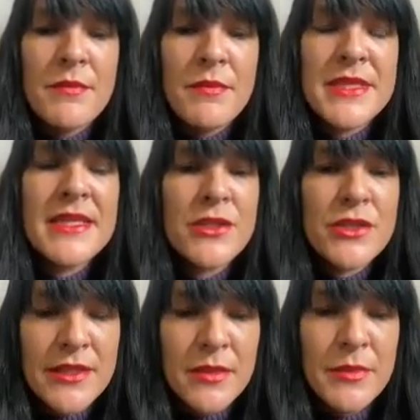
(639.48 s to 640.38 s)

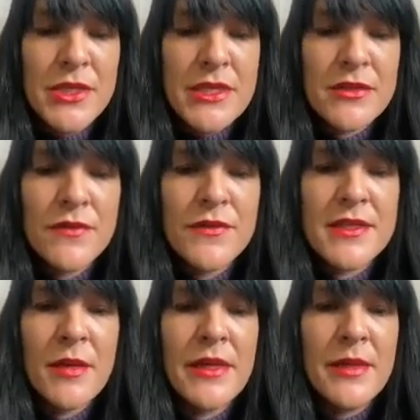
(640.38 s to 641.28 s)
potentially can be gentler for
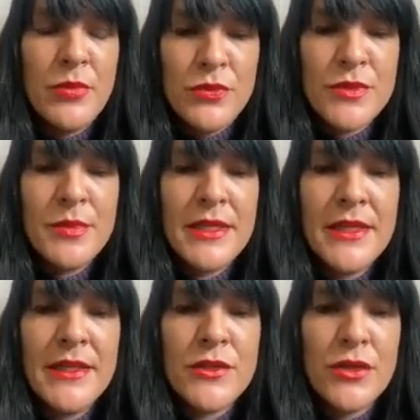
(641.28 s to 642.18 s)
some people to
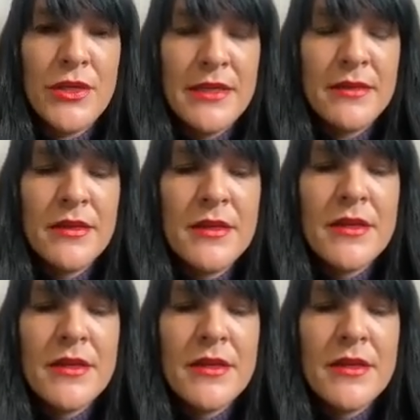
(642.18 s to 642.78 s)
begin their journey,